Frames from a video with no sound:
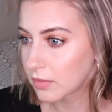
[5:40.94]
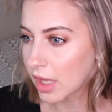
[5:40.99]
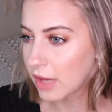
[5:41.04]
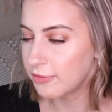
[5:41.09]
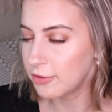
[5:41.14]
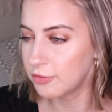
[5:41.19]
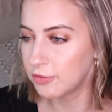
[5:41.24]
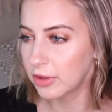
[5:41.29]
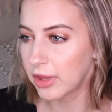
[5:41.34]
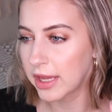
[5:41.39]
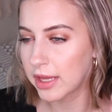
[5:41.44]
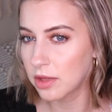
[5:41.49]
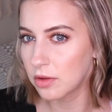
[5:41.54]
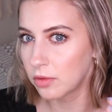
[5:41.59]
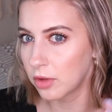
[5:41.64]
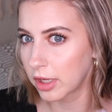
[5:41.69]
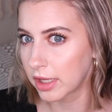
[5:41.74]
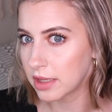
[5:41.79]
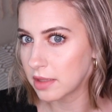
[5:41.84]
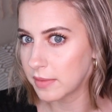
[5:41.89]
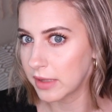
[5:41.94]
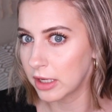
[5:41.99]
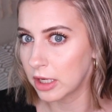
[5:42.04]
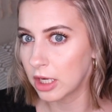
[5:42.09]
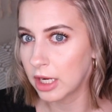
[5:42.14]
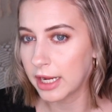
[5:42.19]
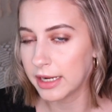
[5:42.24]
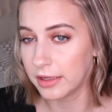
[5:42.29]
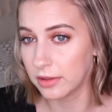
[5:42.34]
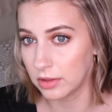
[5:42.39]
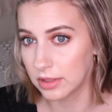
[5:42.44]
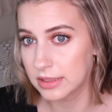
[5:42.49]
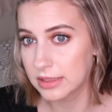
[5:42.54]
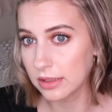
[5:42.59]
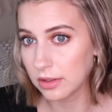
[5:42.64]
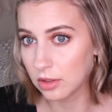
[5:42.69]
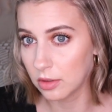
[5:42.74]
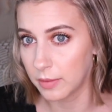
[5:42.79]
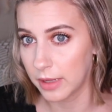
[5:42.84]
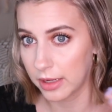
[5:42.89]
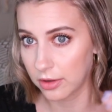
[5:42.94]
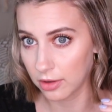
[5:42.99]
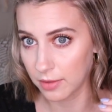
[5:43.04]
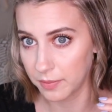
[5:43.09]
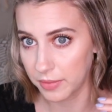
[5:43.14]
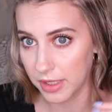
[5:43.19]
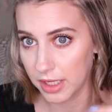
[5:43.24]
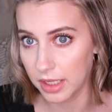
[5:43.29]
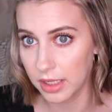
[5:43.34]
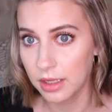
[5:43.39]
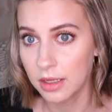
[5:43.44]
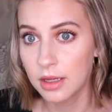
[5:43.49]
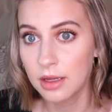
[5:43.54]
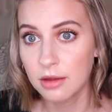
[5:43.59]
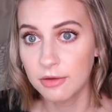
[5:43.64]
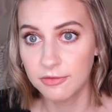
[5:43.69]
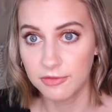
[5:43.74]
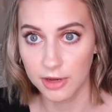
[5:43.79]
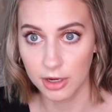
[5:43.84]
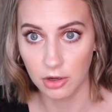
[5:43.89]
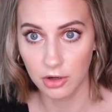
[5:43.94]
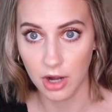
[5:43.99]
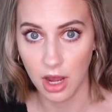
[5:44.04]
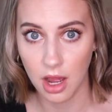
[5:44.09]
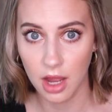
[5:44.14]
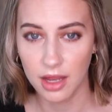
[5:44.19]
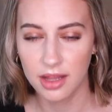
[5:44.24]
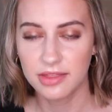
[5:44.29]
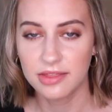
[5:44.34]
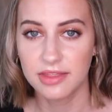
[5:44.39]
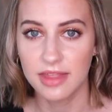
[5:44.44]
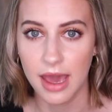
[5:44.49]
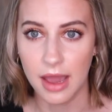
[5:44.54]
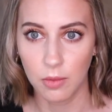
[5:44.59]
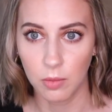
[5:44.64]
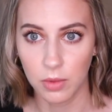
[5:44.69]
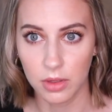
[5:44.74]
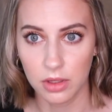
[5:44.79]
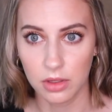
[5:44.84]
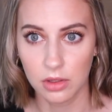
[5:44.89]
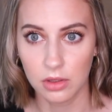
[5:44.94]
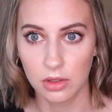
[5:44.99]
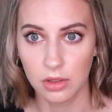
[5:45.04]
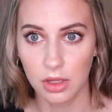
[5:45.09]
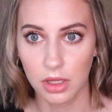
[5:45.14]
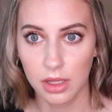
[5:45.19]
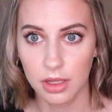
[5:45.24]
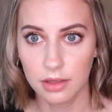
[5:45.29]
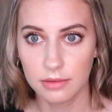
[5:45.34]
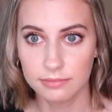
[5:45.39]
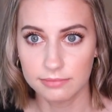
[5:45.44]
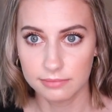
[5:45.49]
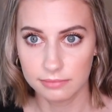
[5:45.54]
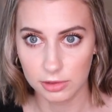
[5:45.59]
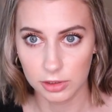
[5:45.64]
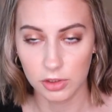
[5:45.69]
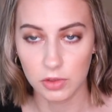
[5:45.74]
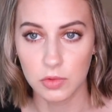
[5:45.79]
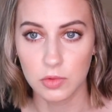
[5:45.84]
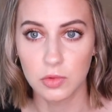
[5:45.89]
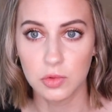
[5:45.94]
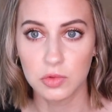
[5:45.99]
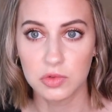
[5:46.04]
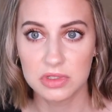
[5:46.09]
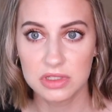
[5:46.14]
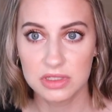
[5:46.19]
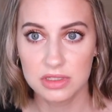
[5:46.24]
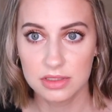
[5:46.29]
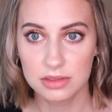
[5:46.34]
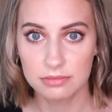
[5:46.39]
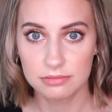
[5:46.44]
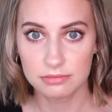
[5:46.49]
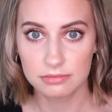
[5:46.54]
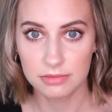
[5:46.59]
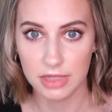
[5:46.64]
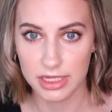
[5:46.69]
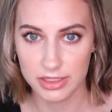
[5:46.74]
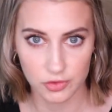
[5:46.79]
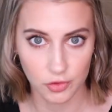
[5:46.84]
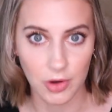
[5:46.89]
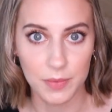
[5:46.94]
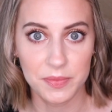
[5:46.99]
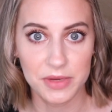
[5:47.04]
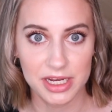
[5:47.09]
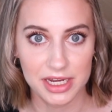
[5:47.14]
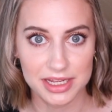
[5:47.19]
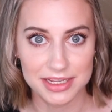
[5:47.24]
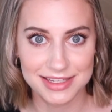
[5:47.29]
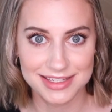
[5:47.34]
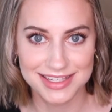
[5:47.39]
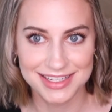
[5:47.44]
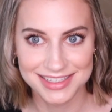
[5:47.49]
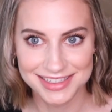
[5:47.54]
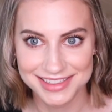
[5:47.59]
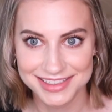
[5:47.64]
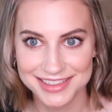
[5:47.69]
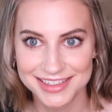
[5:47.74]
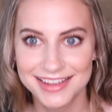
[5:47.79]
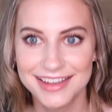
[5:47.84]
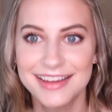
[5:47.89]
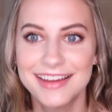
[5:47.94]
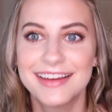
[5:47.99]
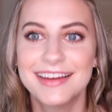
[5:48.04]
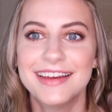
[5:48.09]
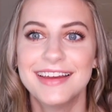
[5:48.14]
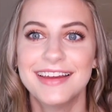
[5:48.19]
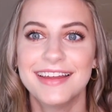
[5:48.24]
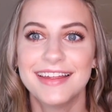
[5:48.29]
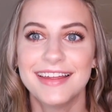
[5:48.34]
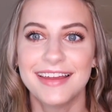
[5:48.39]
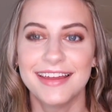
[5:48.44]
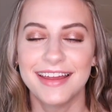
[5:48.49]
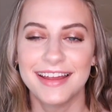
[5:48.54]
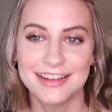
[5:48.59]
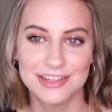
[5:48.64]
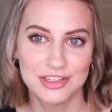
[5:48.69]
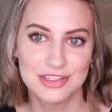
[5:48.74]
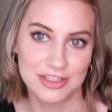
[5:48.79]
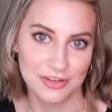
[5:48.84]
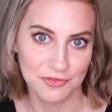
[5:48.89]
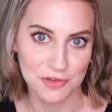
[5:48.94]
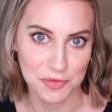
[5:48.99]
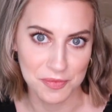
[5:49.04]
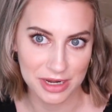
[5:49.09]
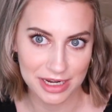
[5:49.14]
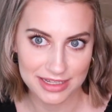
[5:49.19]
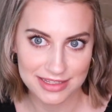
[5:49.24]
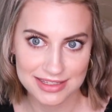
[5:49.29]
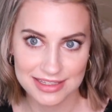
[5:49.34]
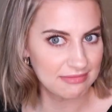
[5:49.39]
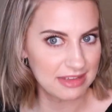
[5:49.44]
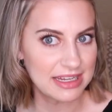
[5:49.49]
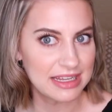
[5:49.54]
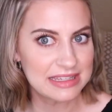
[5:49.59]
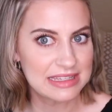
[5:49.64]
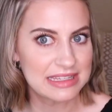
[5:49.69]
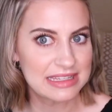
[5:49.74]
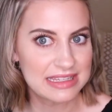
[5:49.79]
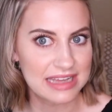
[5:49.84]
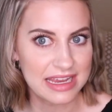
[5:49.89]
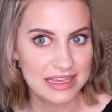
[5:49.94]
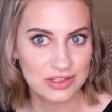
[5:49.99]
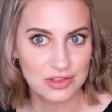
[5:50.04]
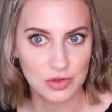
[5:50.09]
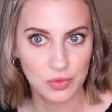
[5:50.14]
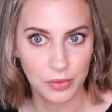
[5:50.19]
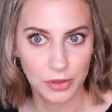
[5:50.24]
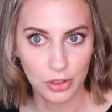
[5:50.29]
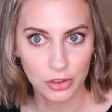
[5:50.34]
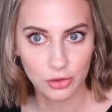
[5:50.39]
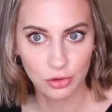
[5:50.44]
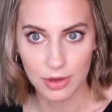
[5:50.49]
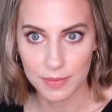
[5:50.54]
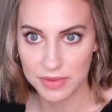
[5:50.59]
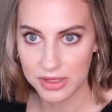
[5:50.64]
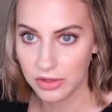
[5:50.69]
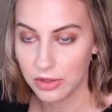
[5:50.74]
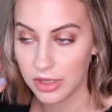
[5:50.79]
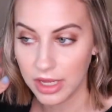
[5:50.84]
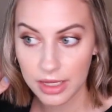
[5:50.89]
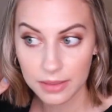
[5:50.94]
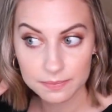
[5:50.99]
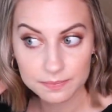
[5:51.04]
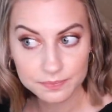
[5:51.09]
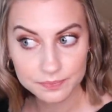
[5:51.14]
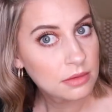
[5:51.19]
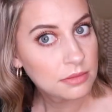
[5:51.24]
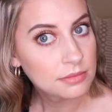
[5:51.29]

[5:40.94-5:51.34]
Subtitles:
If you feel like you look in the mirror and it looks a little bit crimpy, fear not, that will lose its crimpiness in just a few minutes. It doesn't stay super crimpy looking.